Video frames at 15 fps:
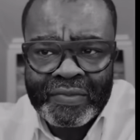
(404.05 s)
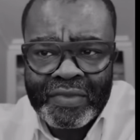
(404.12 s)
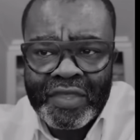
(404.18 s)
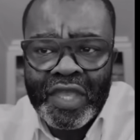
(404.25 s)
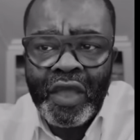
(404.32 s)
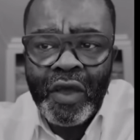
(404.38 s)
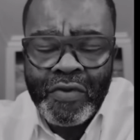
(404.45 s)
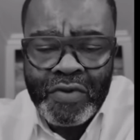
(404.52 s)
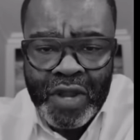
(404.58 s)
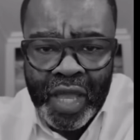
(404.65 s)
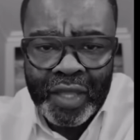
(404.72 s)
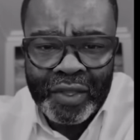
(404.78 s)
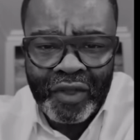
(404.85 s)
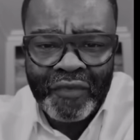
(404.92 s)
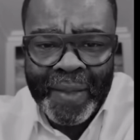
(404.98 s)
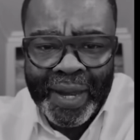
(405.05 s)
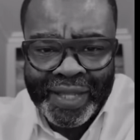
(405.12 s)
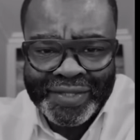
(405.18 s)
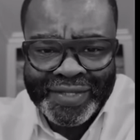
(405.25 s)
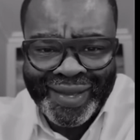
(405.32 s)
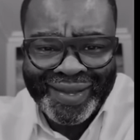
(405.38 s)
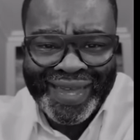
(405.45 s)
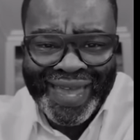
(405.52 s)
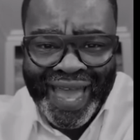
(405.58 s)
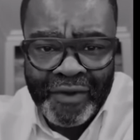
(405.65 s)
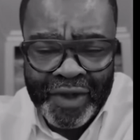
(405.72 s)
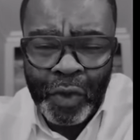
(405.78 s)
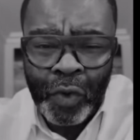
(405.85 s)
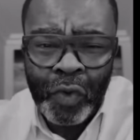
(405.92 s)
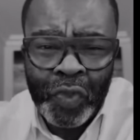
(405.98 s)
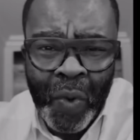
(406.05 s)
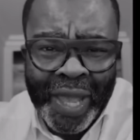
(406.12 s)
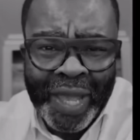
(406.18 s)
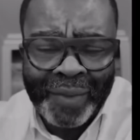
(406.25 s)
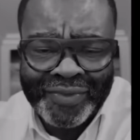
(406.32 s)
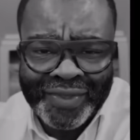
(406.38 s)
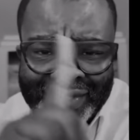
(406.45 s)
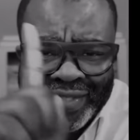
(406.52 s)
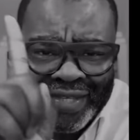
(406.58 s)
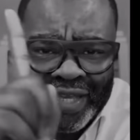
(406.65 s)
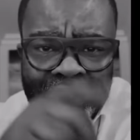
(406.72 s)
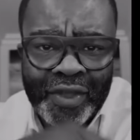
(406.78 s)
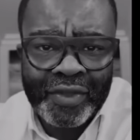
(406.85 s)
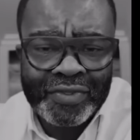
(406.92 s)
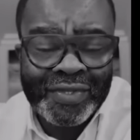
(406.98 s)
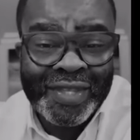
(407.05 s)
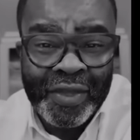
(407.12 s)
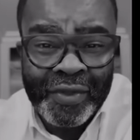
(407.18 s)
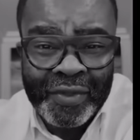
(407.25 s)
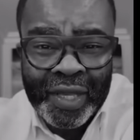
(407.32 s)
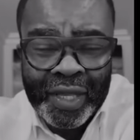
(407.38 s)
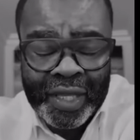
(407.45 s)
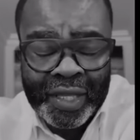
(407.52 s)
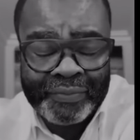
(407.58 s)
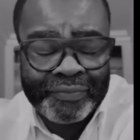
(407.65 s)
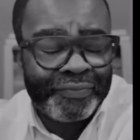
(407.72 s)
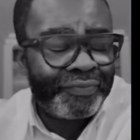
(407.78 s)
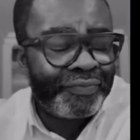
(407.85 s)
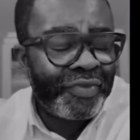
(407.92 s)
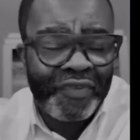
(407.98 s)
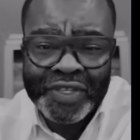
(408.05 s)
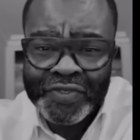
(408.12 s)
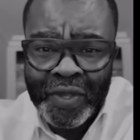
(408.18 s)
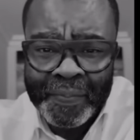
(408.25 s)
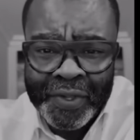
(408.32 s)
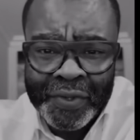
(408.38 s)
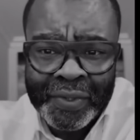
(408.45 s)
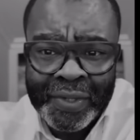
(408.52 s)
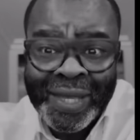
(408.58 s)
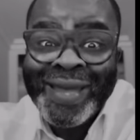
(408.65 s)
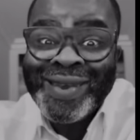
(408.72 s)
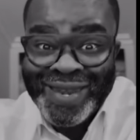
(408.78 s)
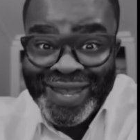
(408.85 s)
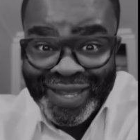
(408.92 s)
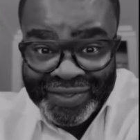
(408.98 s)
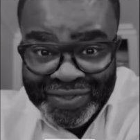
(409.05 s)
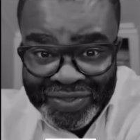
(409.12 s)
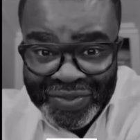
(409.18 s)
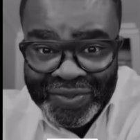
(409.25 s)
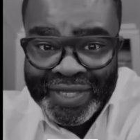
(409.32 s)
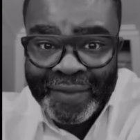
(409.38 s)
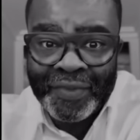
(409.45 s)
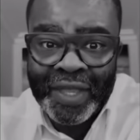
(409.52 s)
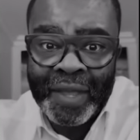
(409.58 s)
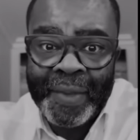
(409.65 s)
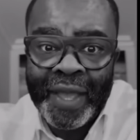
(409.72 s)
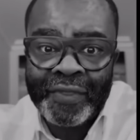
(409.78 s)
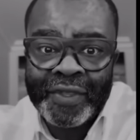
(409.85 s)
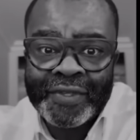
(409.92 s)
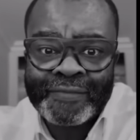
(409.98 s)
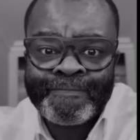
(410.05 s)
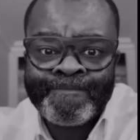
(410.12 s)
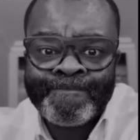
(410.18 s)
The owner of Balenciaga, caring all the way up to the CEO, to the owner, Francois Pinault, need to do something about this.